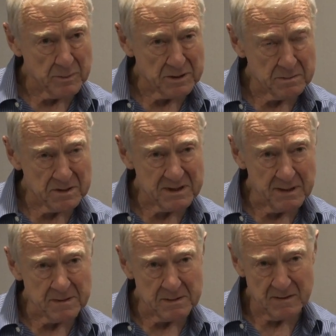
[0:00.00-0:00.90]
which
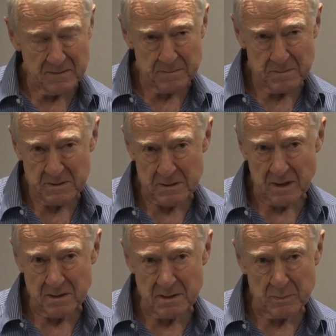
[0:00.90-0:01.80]
seems to have
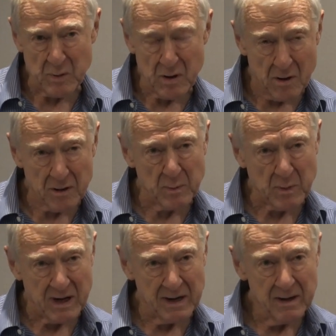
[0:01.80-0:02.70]
started to
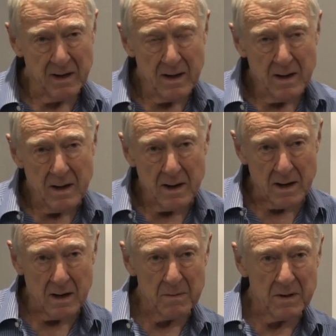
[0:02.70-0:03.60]
preoccupy
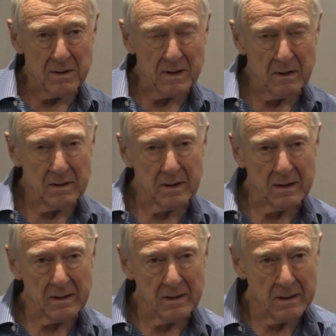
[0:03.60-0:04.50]

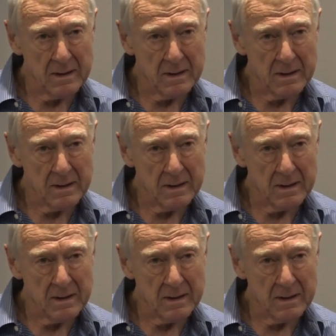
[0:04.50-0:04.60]
the